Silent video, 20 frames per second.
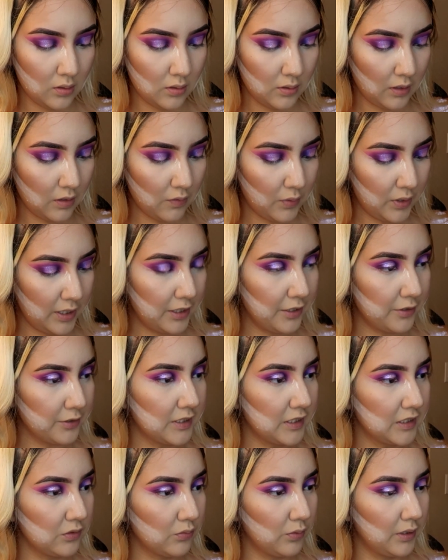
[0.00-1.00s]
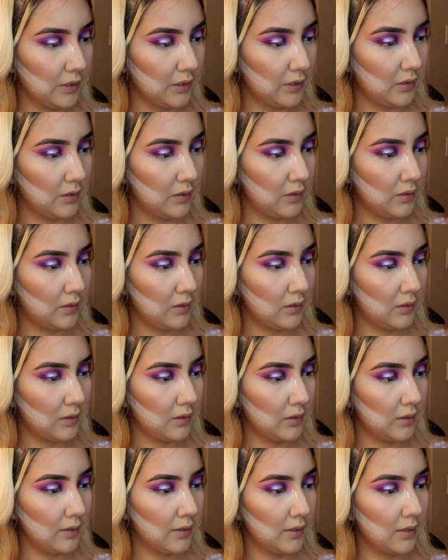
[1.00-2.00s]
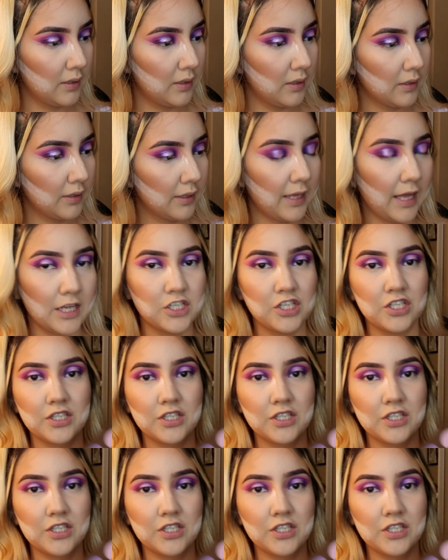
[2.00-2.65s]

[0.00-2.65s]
I want to use this one, Catch